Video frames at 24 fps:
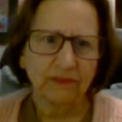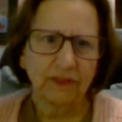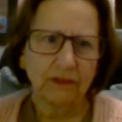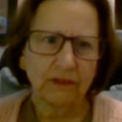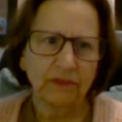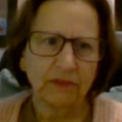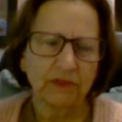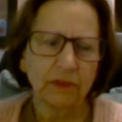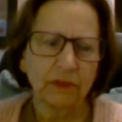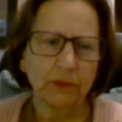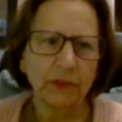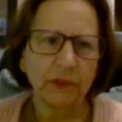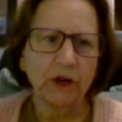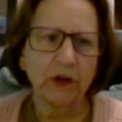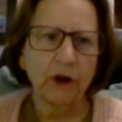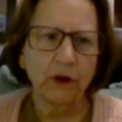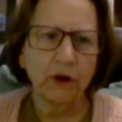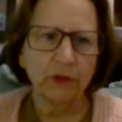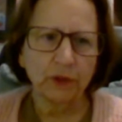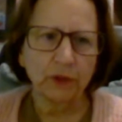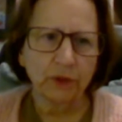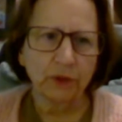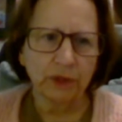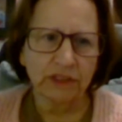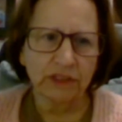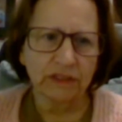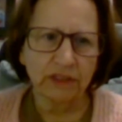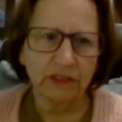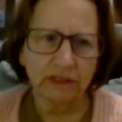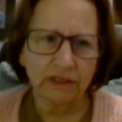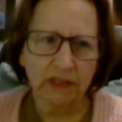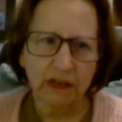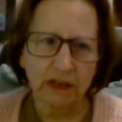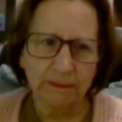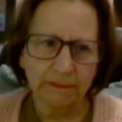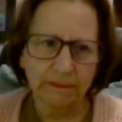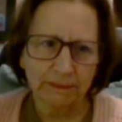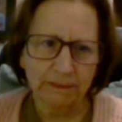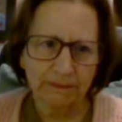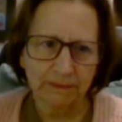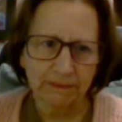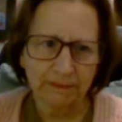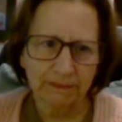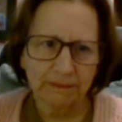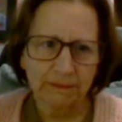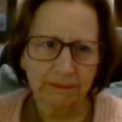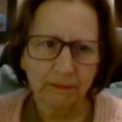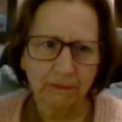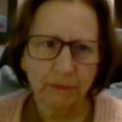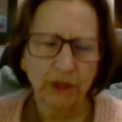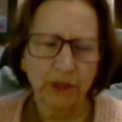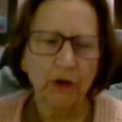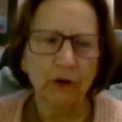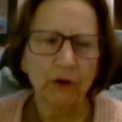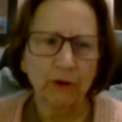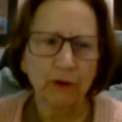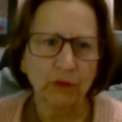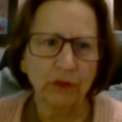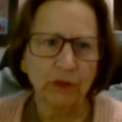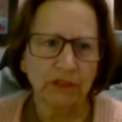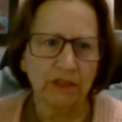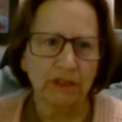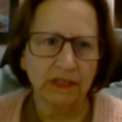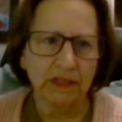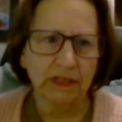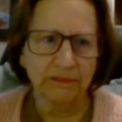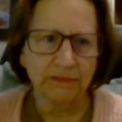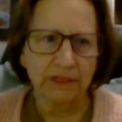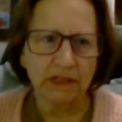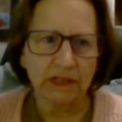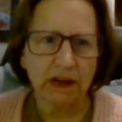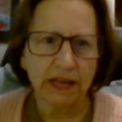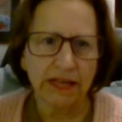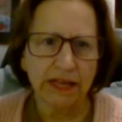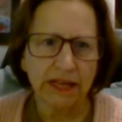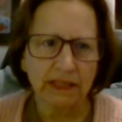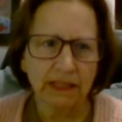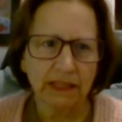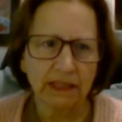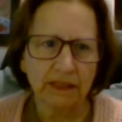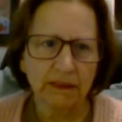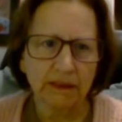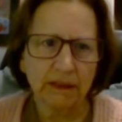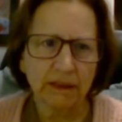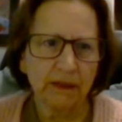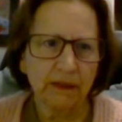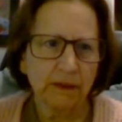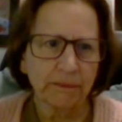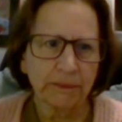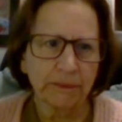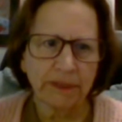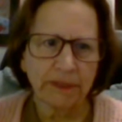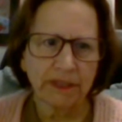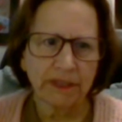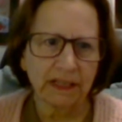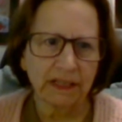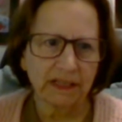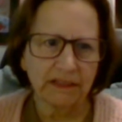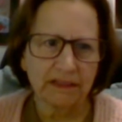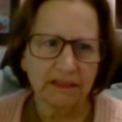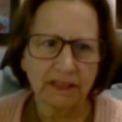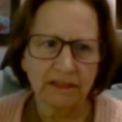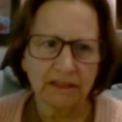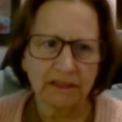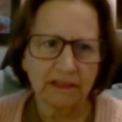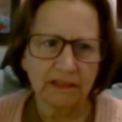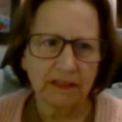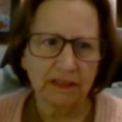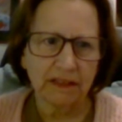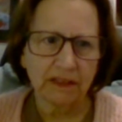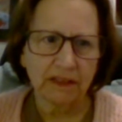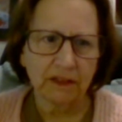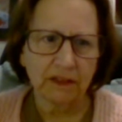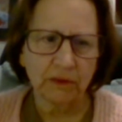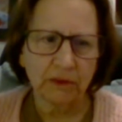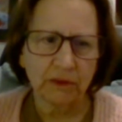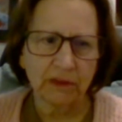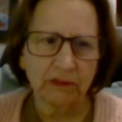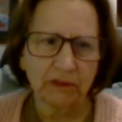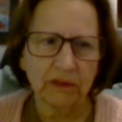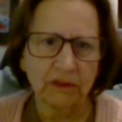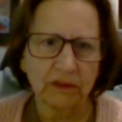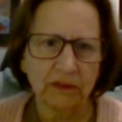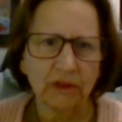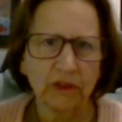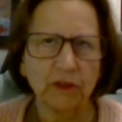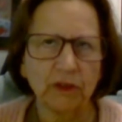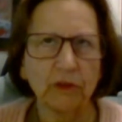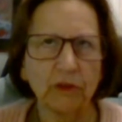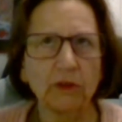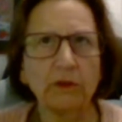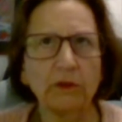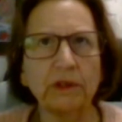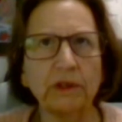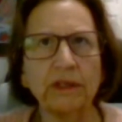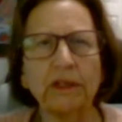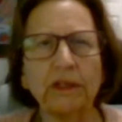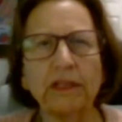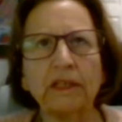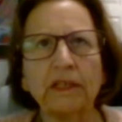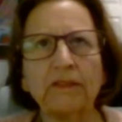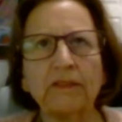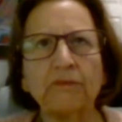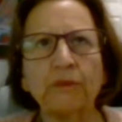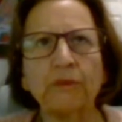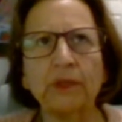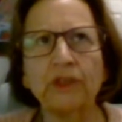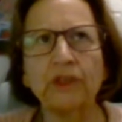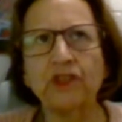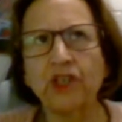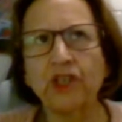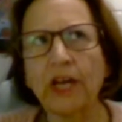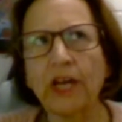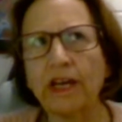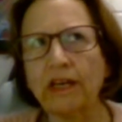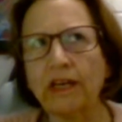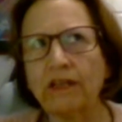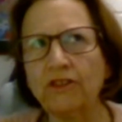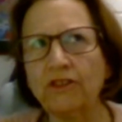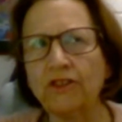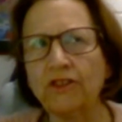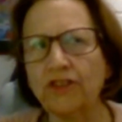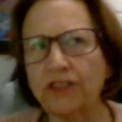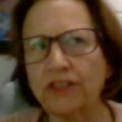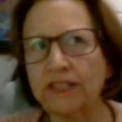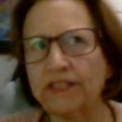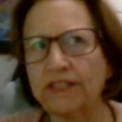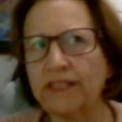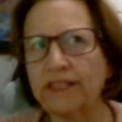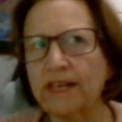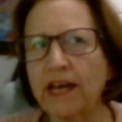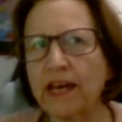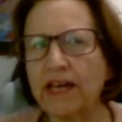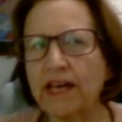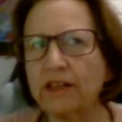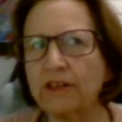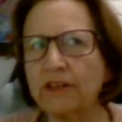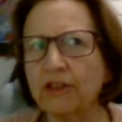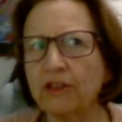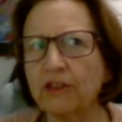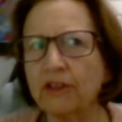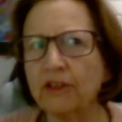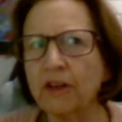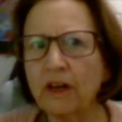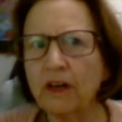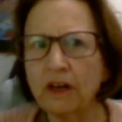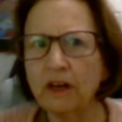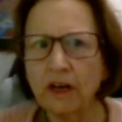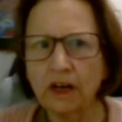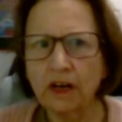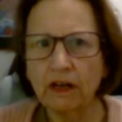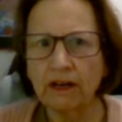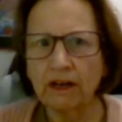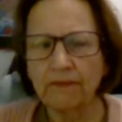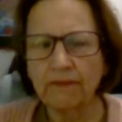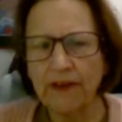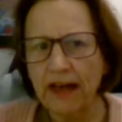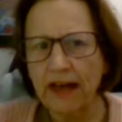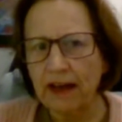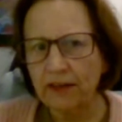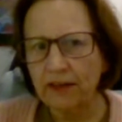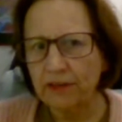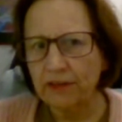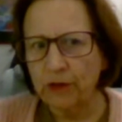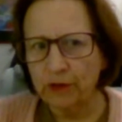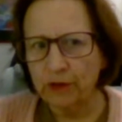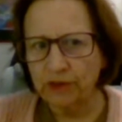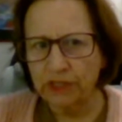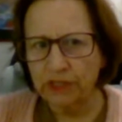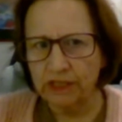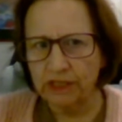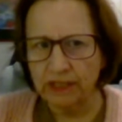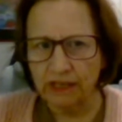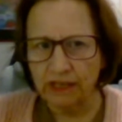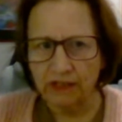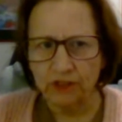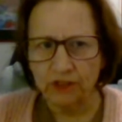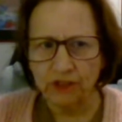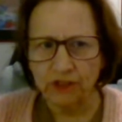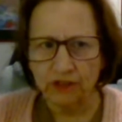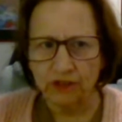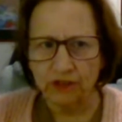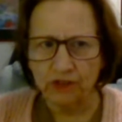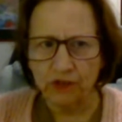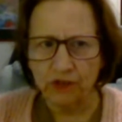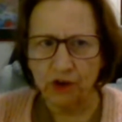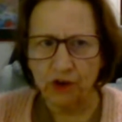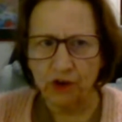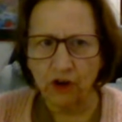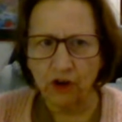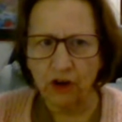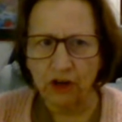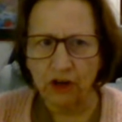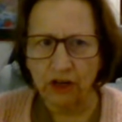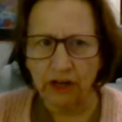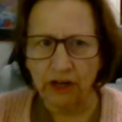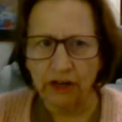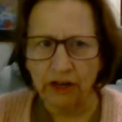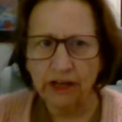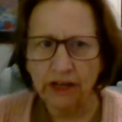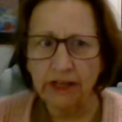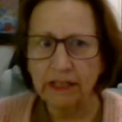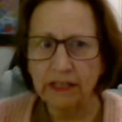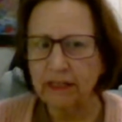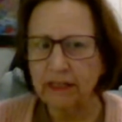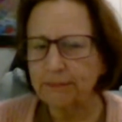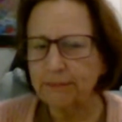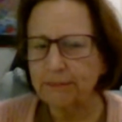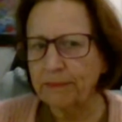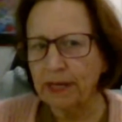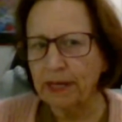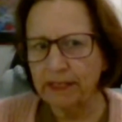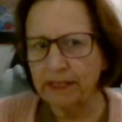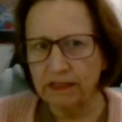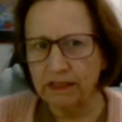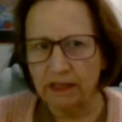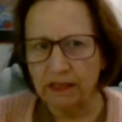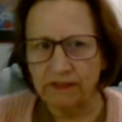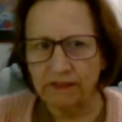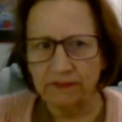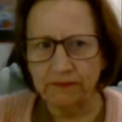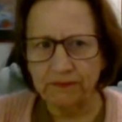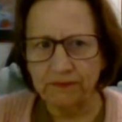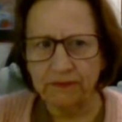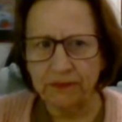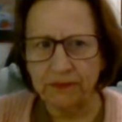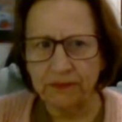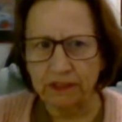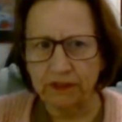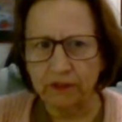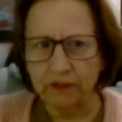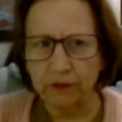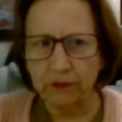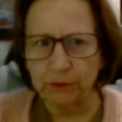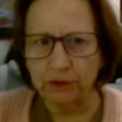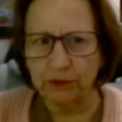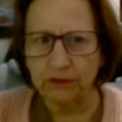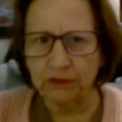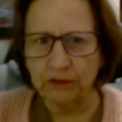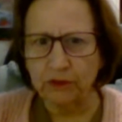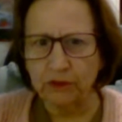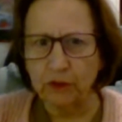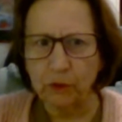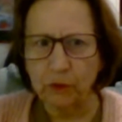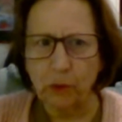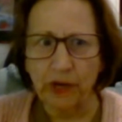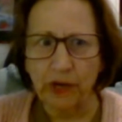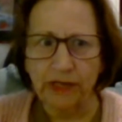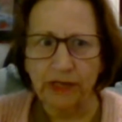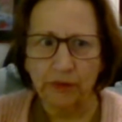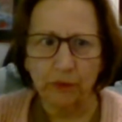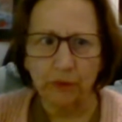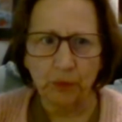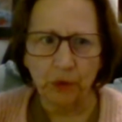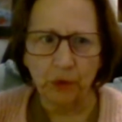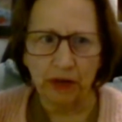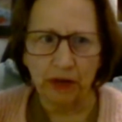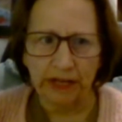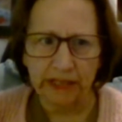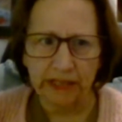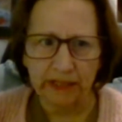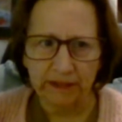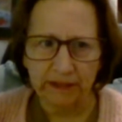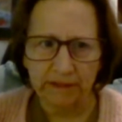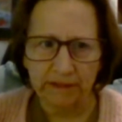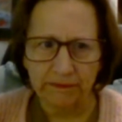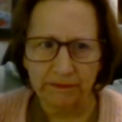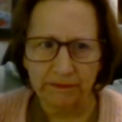And so we hold on to them. We hold on to them tightly, but then it doesn't, you know, if we change the tenor of how those connections are, it might not feel quite right.